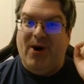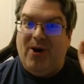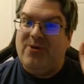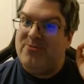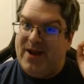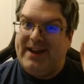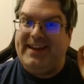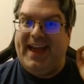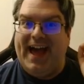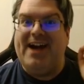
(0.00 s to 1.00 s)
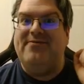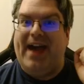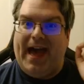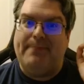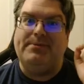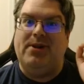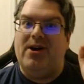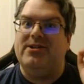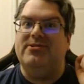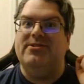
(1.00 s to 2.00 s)
already have
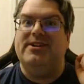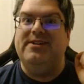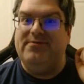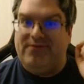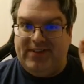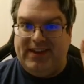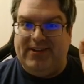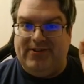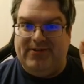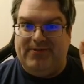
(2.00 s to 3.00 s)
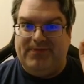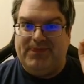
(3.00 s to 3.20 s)
AppLocker configured,